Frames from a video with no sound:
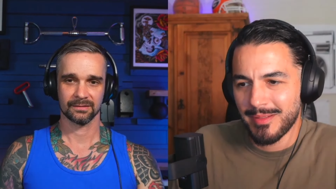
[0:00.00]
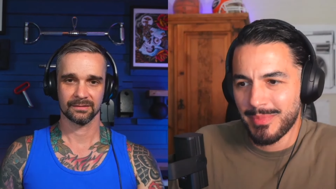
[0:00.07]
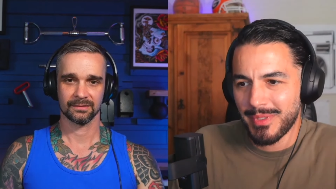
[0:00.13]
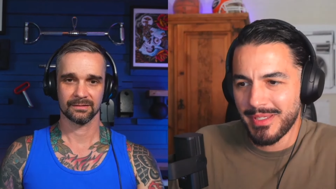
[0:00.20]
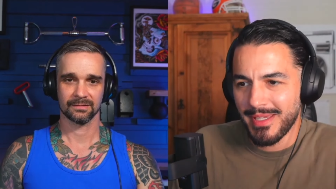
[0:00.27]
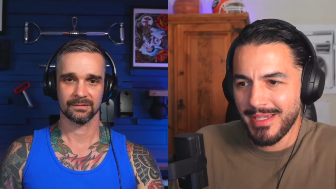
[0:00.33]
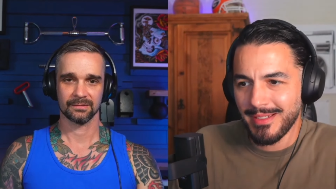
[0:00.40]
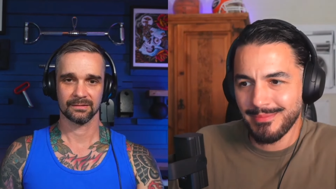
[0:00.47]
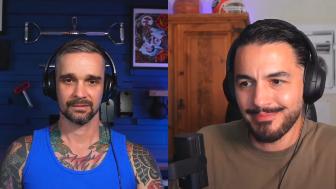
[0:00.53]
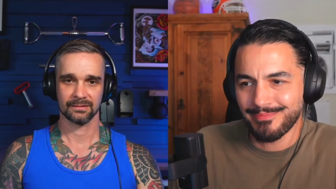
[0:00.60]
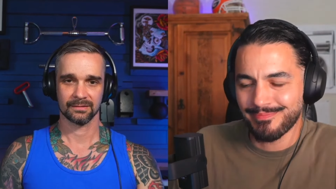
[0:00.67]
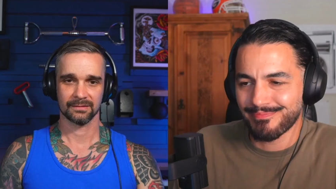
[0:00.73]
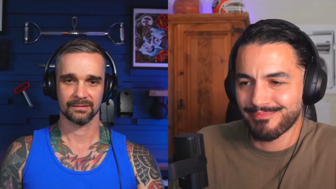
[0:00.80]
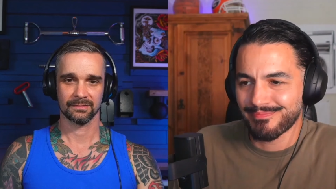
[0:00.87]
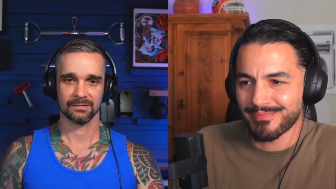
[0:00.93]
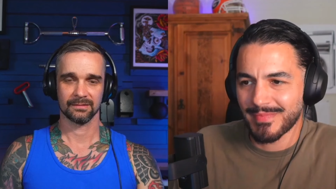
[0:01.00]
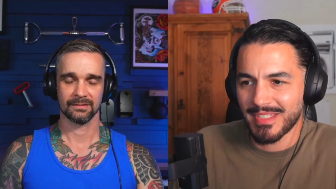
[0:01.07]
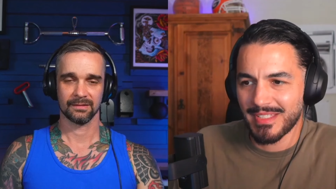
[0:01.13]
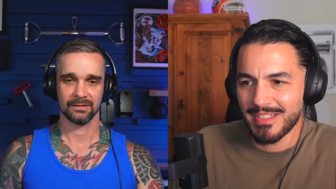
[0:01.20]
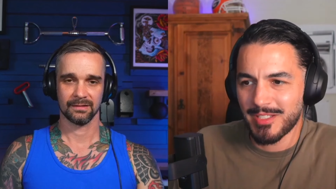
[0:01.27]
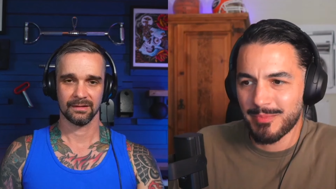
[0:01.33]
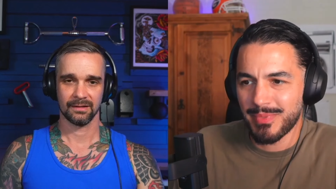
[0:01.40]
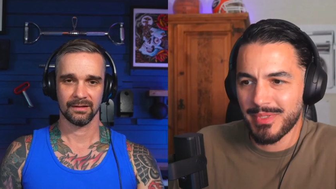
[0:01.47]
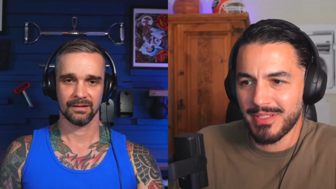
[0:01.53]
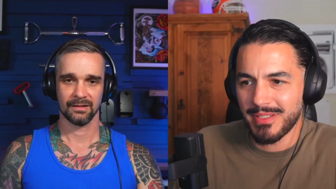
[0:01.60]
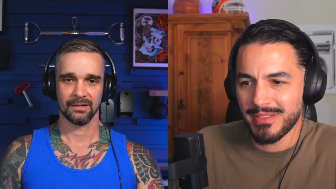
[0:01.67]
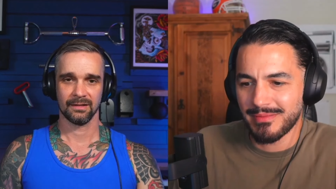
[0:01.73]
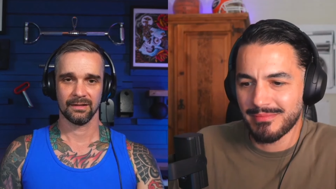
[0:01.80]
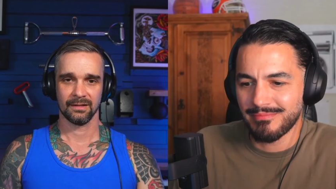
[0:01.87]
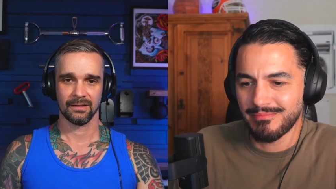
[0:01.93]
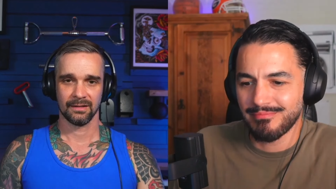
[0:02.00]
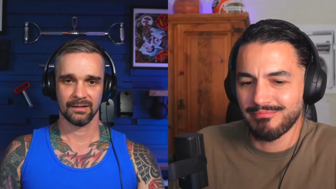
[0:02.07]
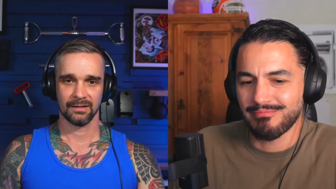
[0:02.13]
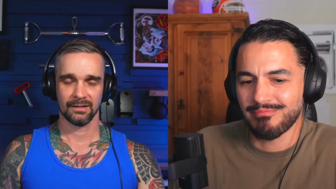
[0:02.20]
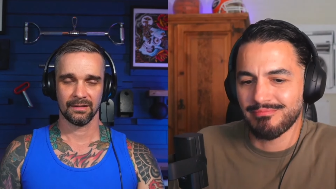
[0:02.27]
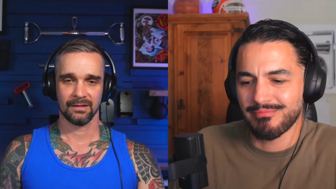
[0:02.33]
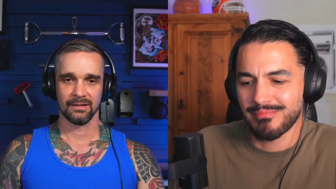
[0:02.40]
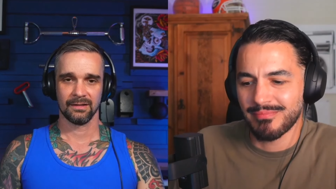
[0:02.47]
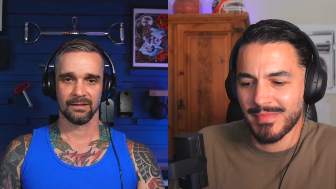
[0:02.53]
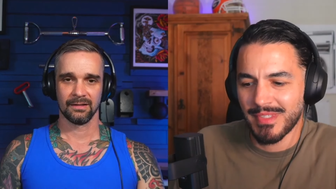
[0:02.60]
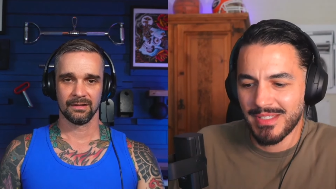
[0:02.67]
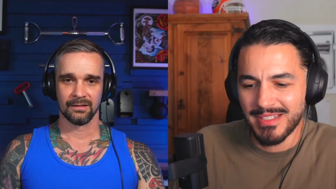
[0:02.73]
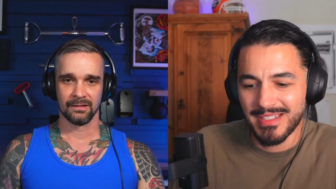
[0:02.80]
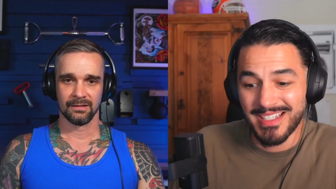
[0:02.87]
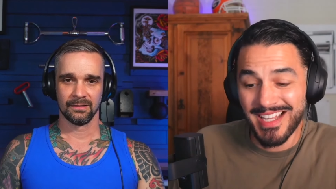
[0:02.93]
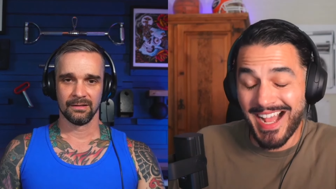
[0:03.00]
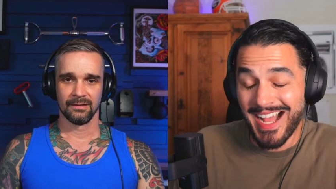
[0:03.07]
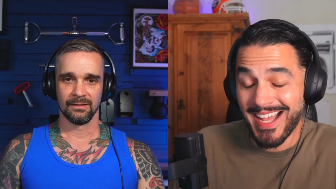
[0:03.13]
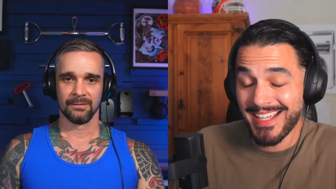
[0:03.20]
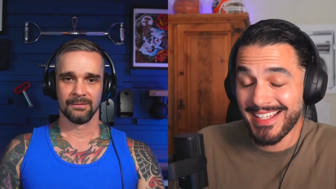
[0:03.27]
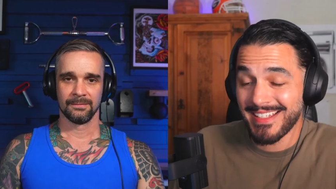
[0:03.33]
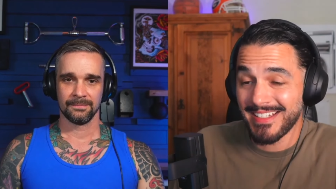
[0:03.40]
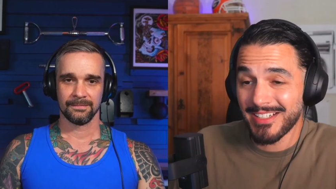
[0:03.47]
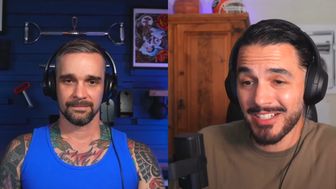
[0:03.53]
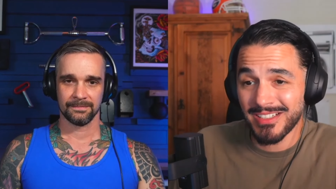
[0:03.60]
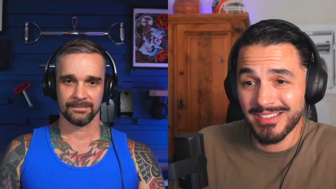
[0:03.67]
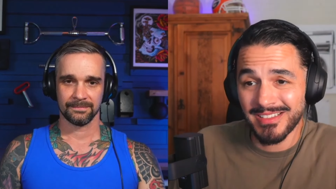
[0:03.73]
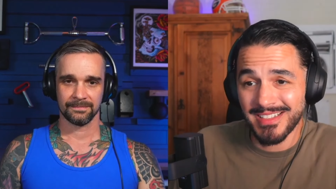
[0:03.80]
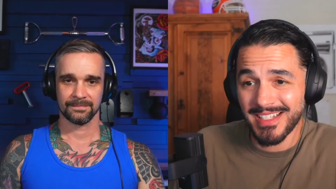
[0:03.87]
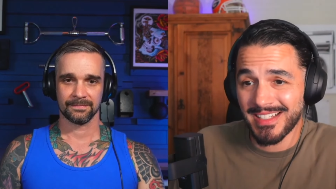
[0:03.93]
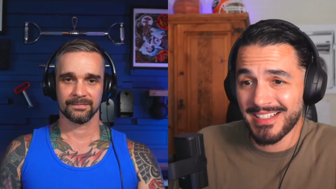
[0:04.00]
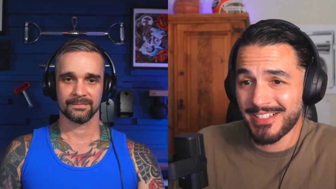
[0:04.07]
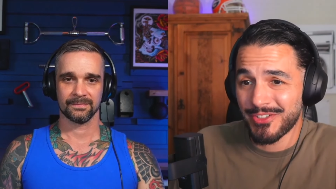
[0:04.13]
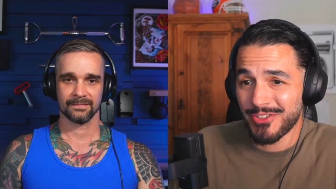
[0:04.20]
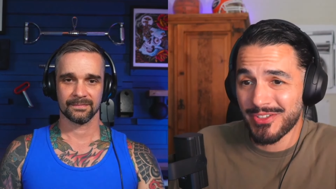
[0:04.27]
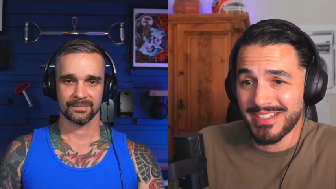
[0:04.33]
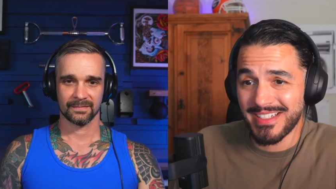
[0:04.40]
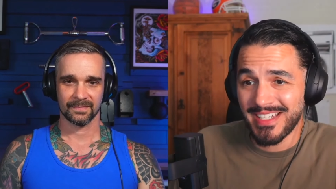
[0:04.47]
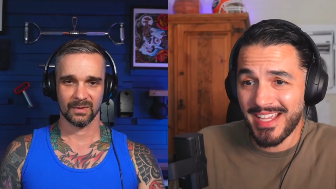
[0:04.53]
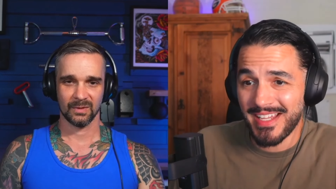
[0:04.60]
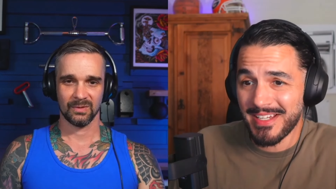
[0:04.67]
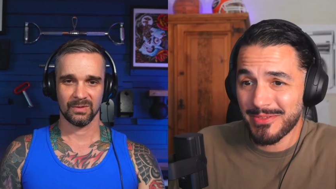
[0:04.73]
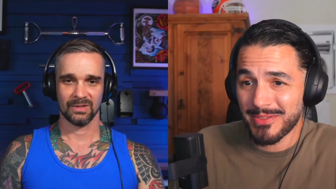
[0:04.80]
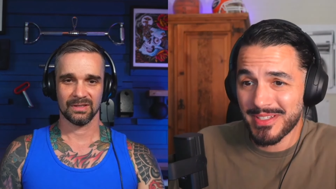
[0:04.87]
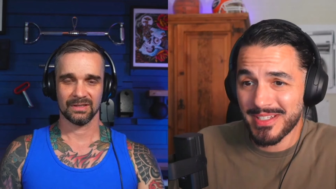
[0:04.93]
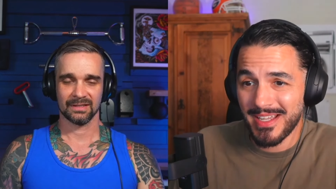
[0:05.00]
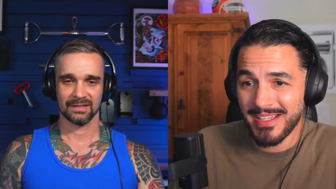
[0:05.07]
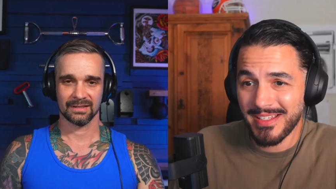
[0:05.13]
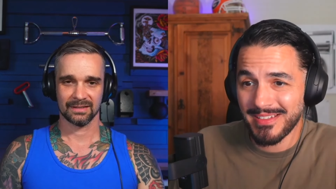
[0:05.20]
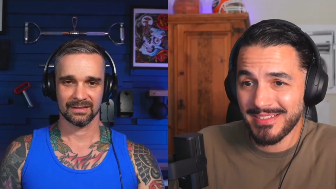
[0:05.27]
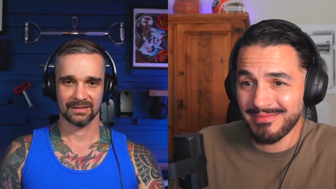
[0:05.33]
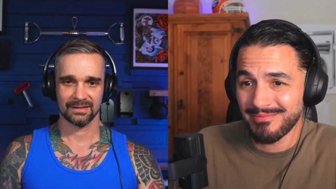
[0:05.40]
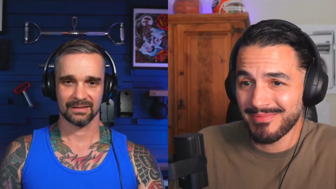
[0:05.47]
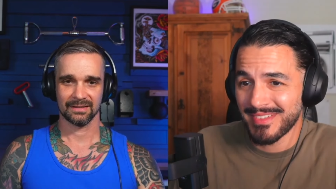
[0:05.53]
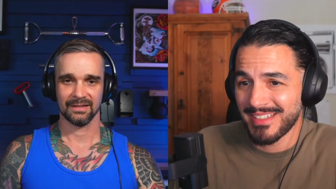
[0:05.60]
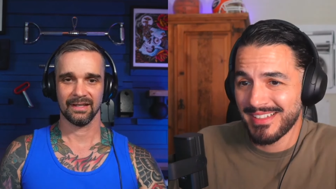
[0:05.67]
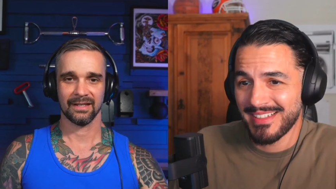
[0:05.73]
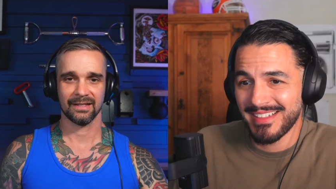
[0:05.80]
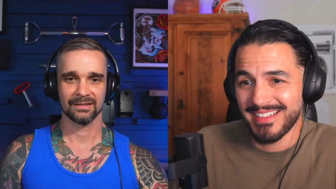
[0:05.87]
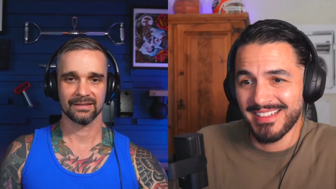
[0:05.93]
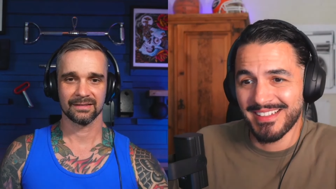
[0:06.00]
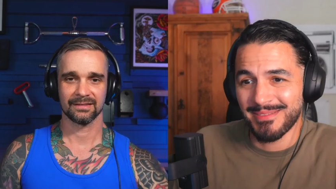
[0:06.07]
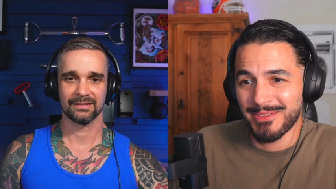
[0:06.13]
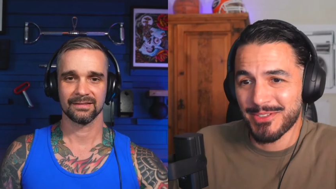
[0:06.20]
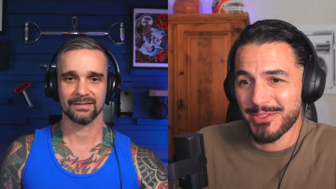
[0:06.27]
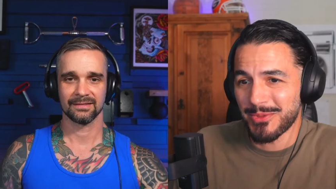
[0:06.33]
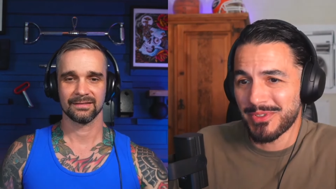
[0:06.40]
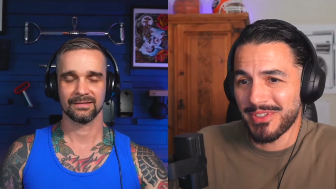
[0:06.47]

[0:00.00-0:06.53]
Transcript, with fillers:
Speaker 1: but yeah, it's been. It's hot here. It's like one hundred ten mm-hmm. outside. Yeah. So